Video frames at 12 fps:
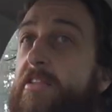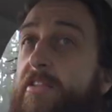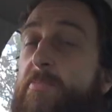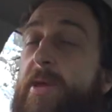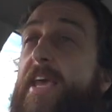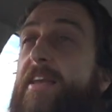
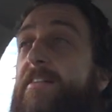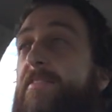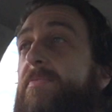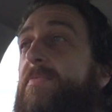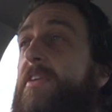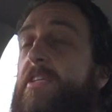
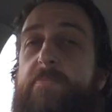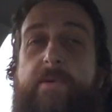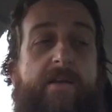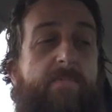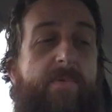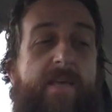I
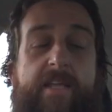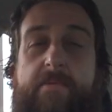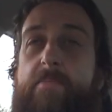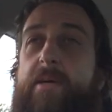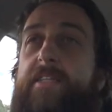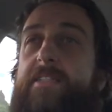spent a bit,
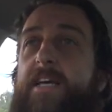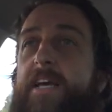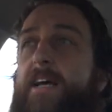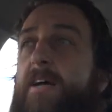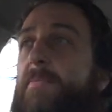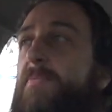but
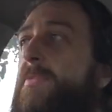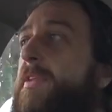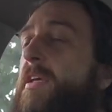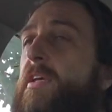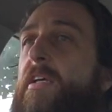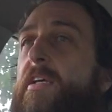
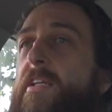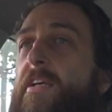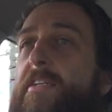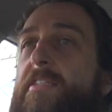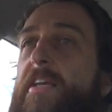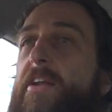
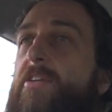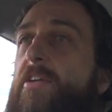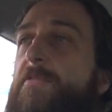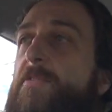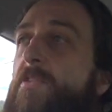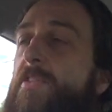like I said, I've
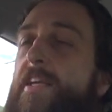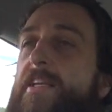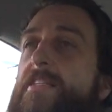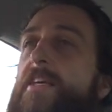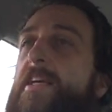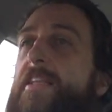got a few
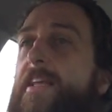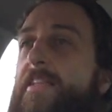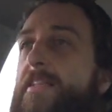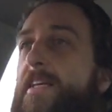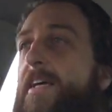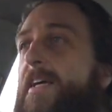things there that
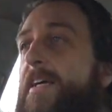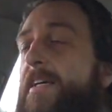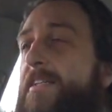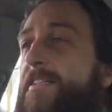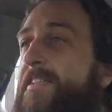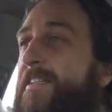
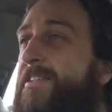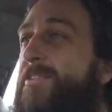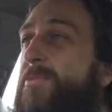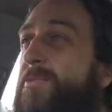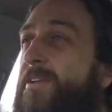I couldn't